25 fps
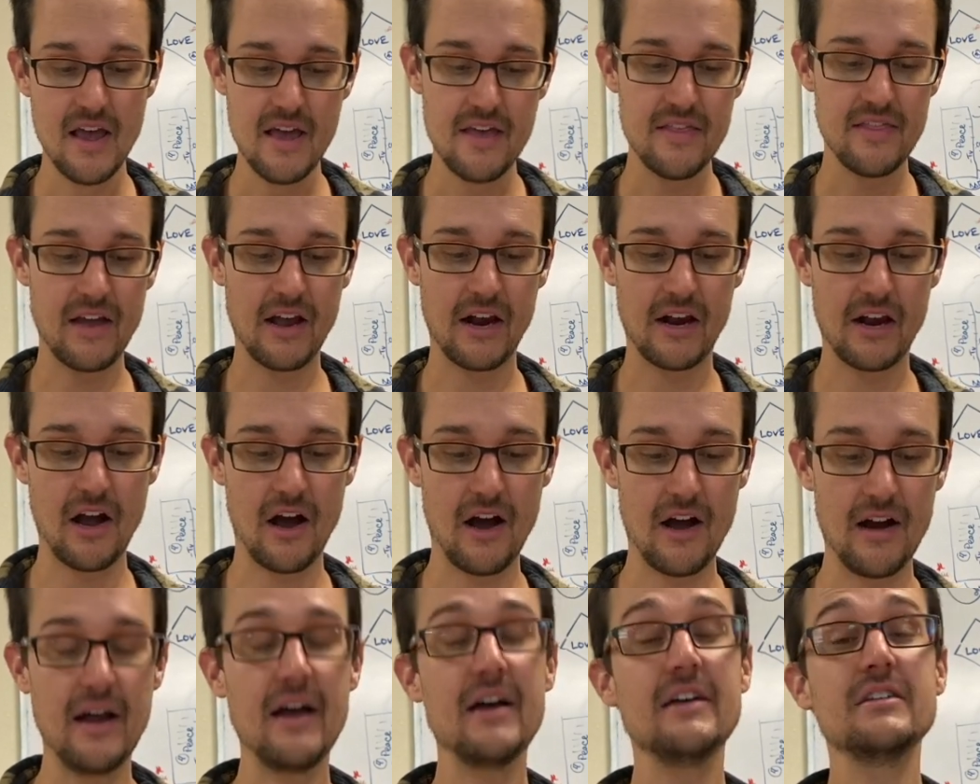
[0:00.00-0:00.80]
that
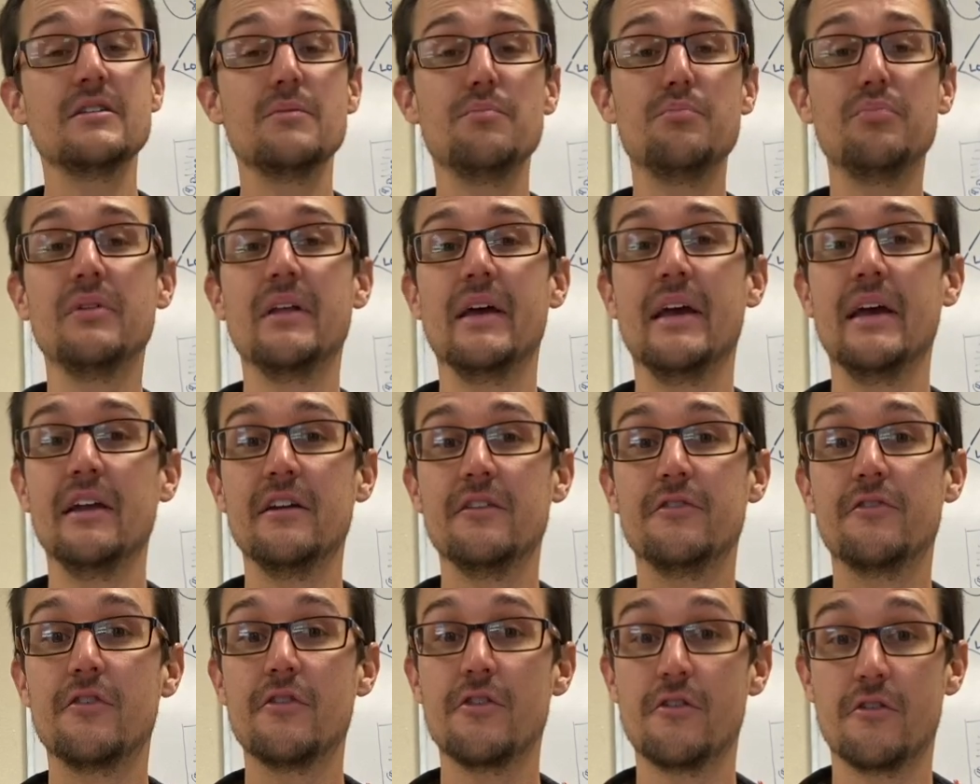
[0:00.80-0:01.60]
God has a plan
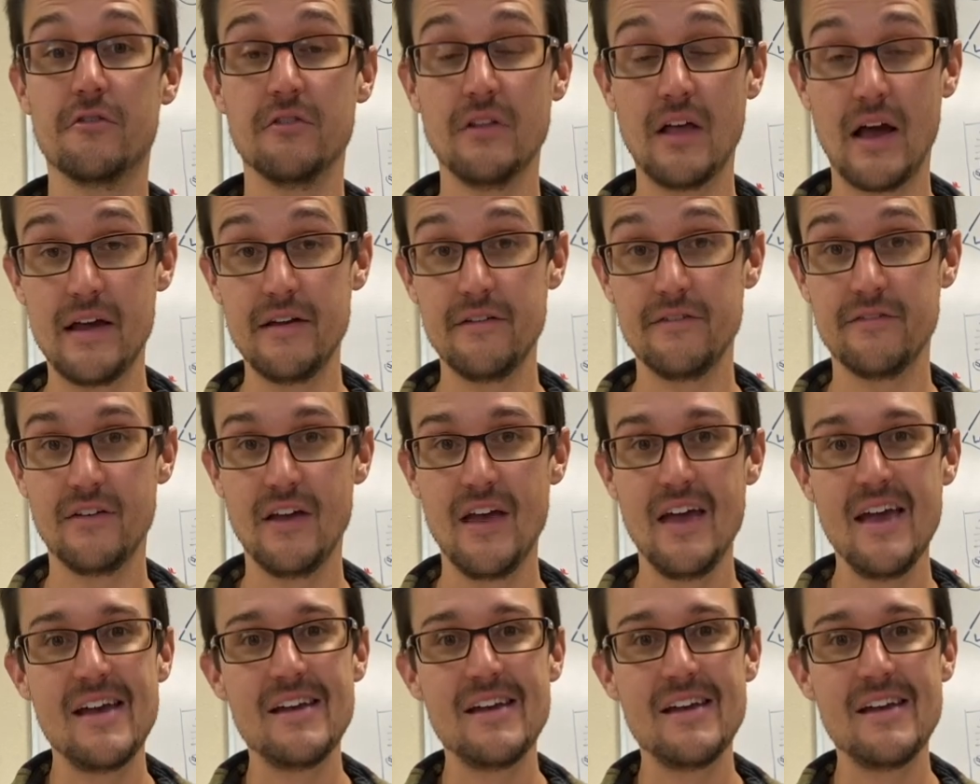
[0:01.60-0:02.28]
for their life.